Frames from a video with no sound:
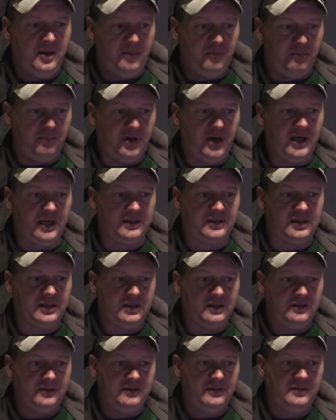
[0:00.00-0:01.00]
But
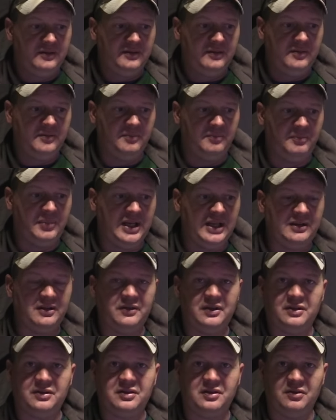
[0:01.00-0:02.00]
being that
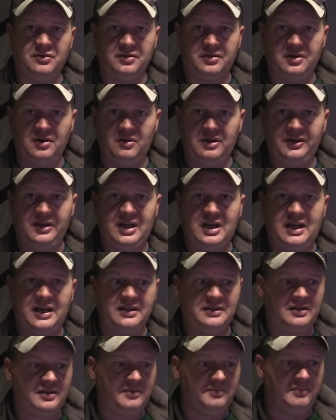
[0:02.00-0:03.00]
there's no snow on the
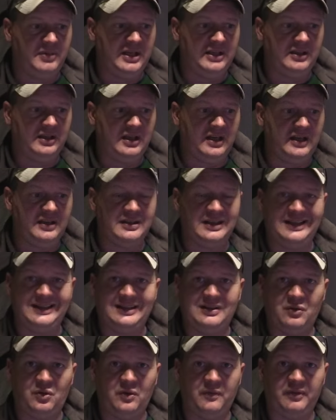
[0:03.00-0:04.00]
ice, being the ice ain't
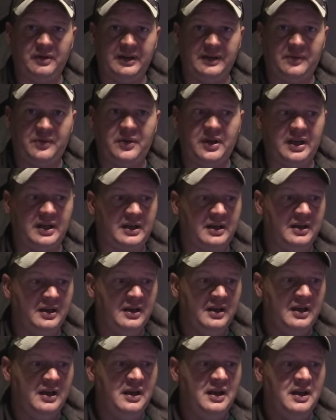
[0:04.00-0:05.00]
overly thick,
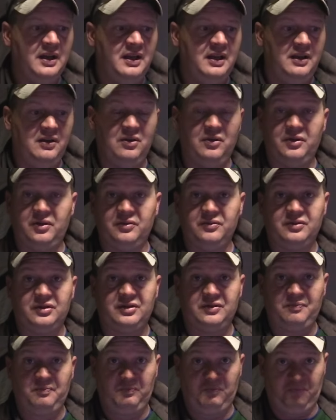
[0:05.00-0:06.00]
you know,
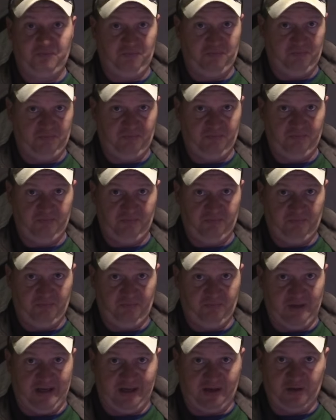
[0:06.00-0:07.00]
those
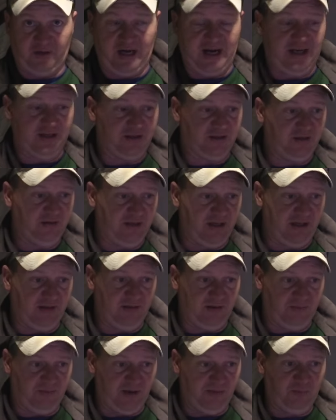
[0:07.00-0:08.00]
that grass and that
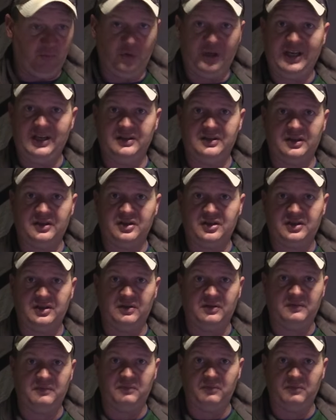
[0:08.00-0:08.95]
and them weeds are still